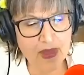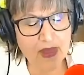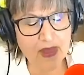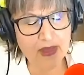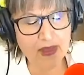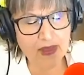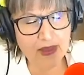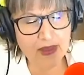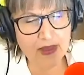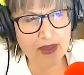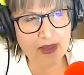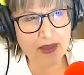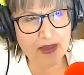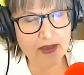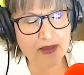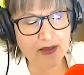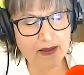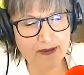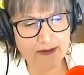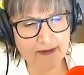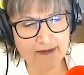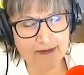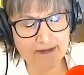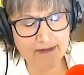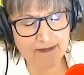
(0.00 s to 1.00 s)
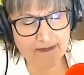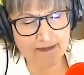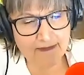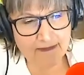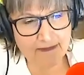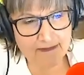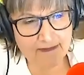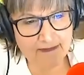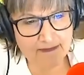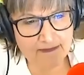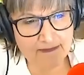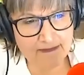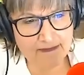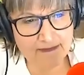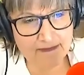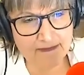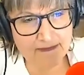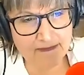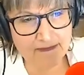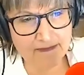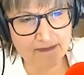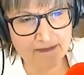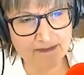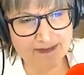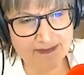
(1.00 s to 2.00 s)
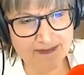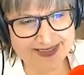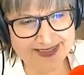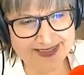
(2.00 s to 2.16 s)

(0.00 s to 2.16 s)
Using terms like "I'm fine,"